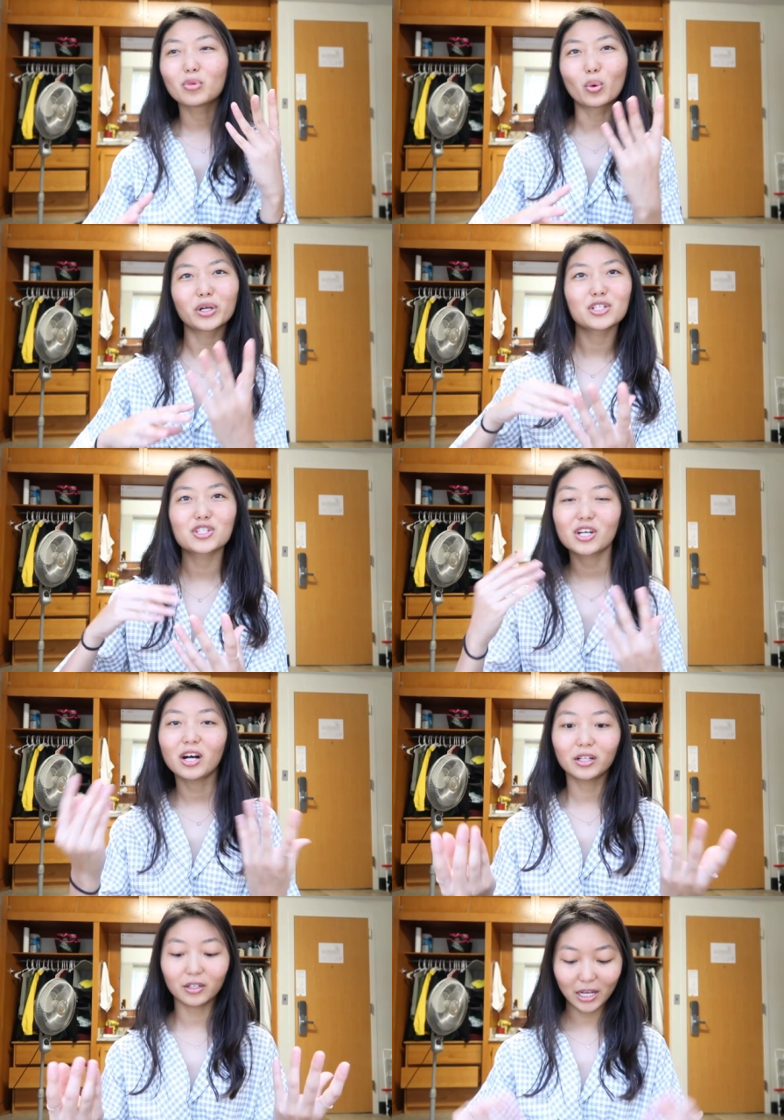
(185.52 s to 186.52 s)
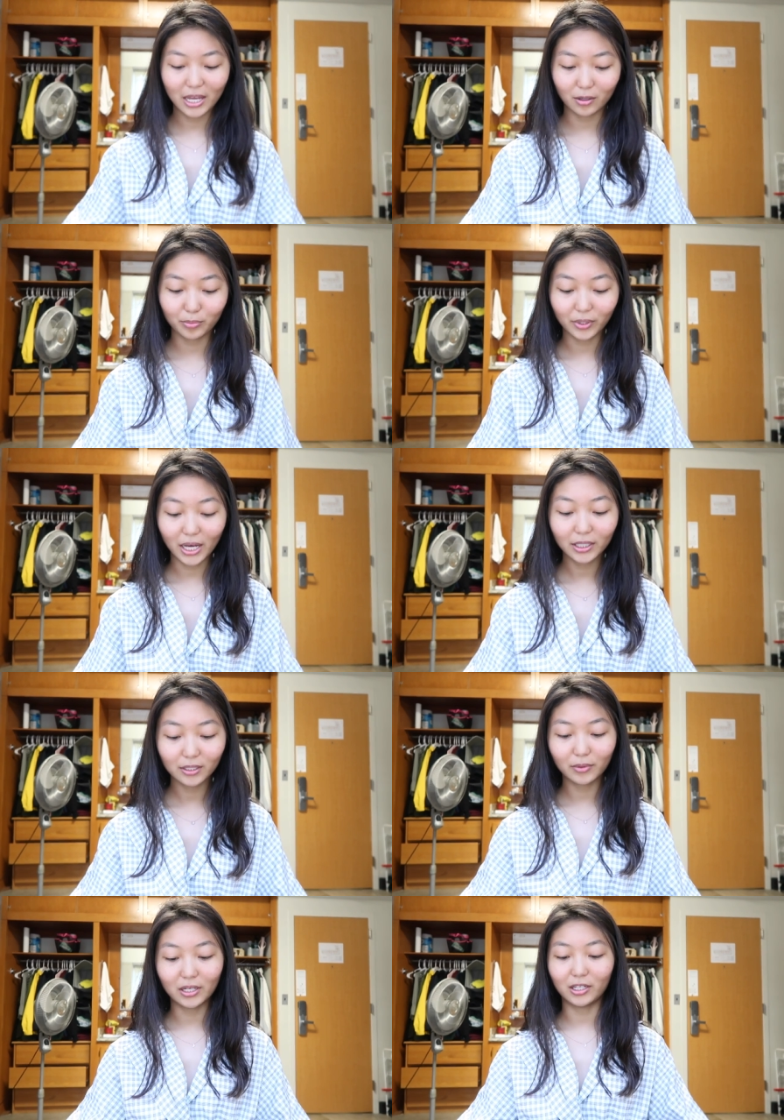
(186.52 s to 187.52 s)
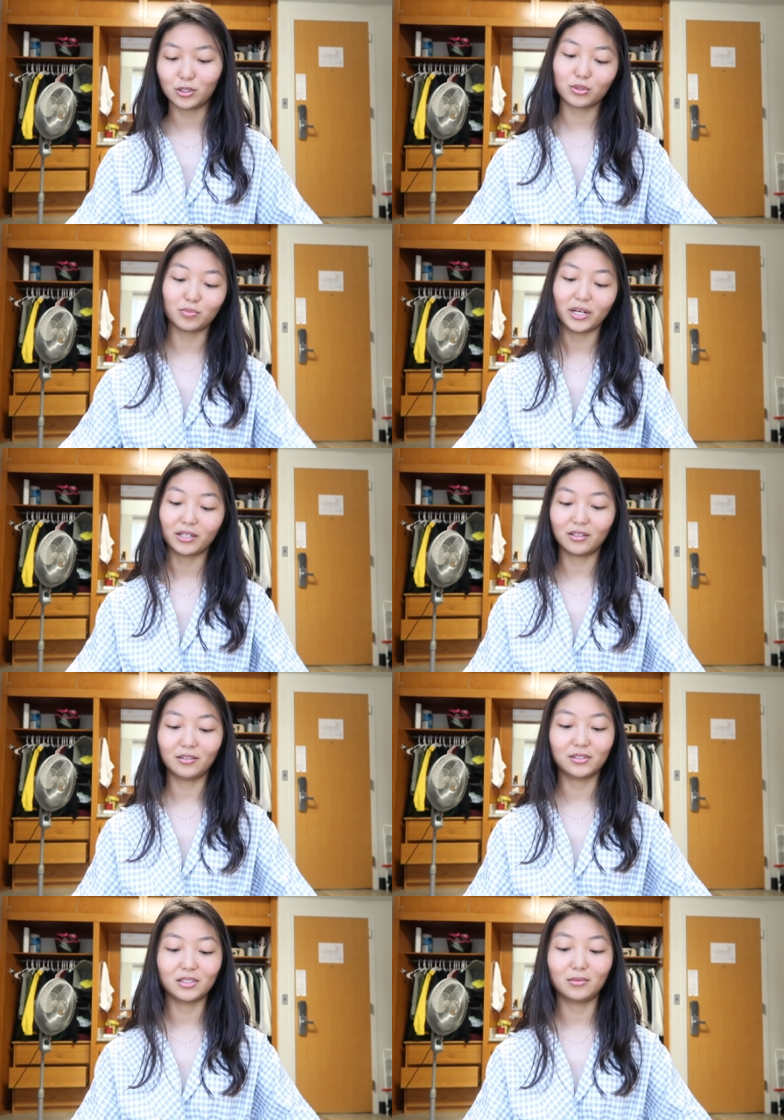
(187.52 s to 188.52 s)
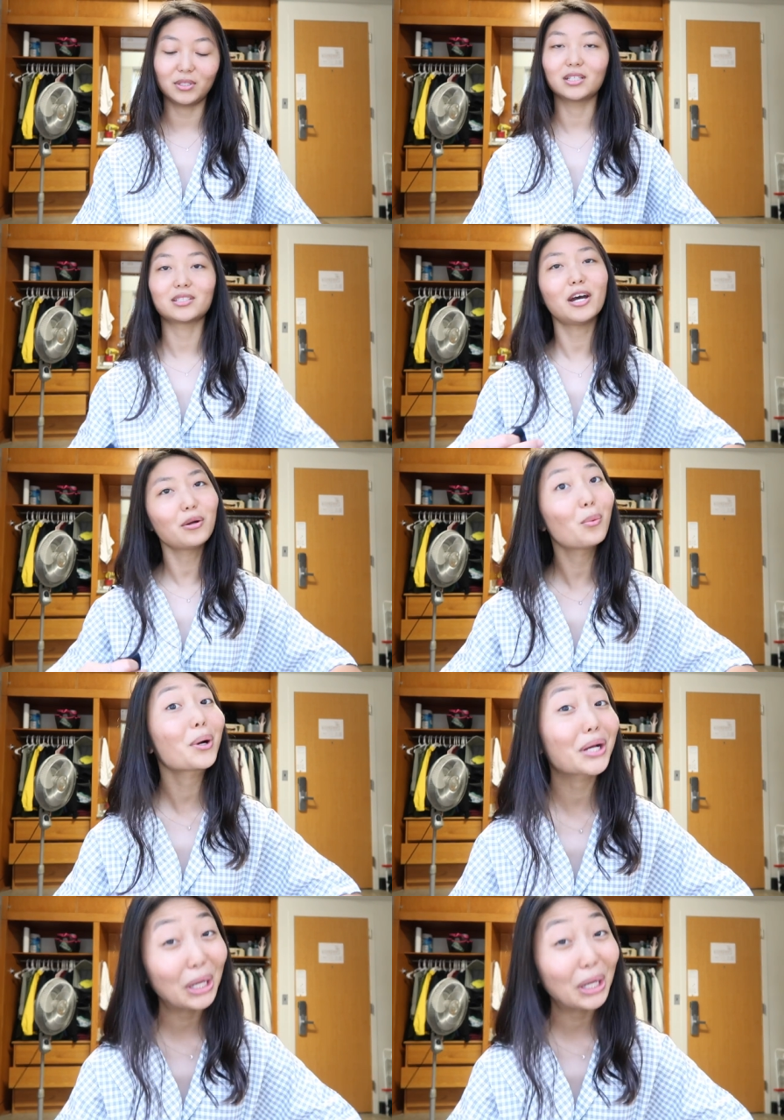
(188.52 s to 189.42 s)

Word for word: orange color and a black and I chose black obviously because I don't wear